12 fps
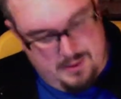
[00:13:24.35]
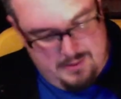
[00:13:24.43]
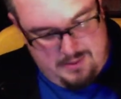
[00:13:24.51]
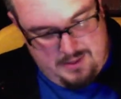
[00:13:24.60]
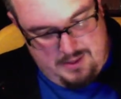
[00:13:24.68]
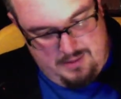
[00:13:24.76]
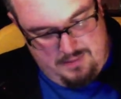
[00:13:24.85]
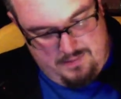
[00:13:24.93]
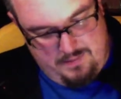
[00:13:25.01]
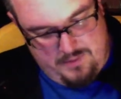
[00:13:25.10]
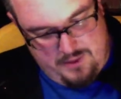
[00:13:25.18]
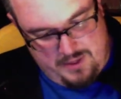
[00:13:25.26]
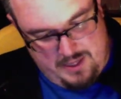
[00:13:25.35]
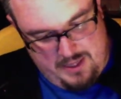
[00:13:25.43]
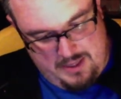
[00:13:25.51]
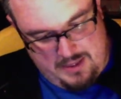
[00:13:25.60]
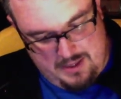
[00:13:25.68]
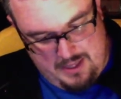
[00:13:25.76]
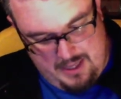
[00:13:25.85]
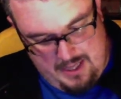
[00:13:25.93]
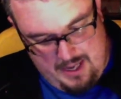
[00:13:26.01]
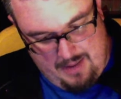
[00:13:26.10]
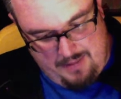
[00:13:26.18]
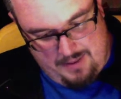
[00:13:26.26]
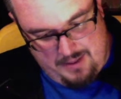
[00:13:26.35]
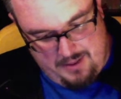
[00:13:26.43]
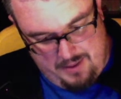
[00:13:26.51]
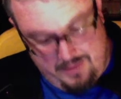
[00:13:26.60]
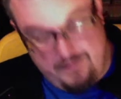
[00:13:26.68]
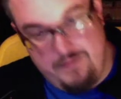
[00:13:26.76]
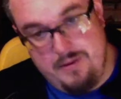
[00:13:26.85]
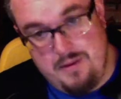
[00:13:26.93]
Okay, third disc, It Happened on Fifth